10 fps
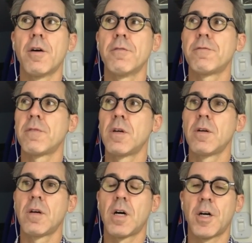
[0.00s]

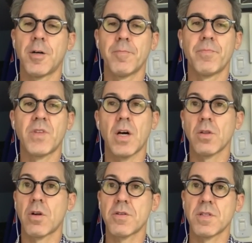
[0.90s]
of
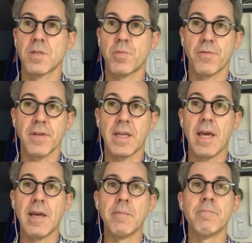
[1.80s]
Don Larson's
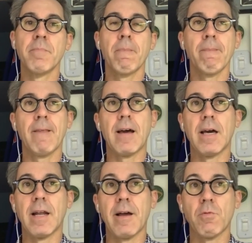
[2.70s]
Perfect Game.
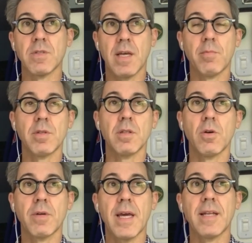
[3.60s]
And I was
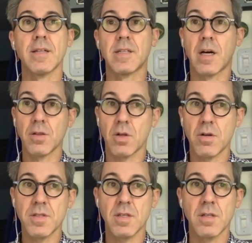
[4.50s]
able to locate a
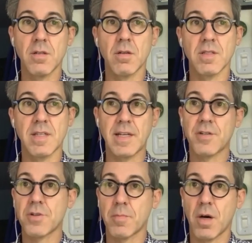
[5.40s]
Don Larson
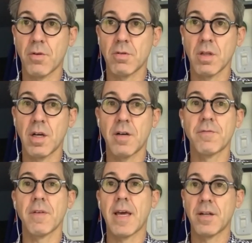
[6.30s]
signature model
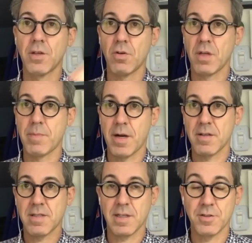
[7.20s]
glove and a
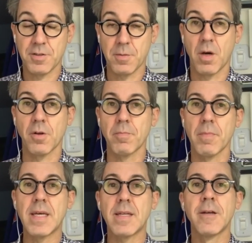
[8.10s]
Yogi Berra signature
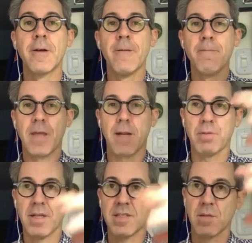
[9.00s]
model mitt.
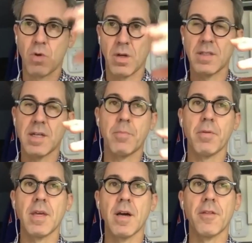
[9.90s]
And I placed them one
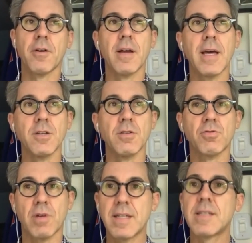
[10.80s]
on top of the other
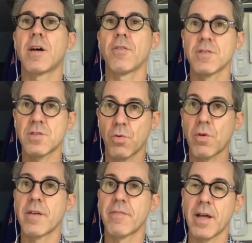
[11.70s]
and tried to tell
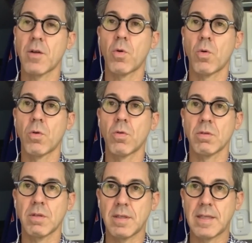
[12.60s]
the story of that
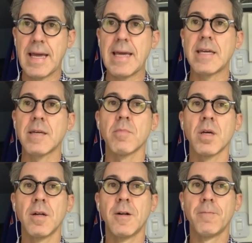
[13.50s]
whole
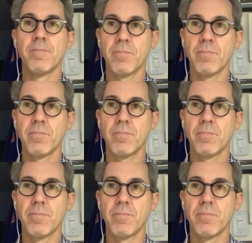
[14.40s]
game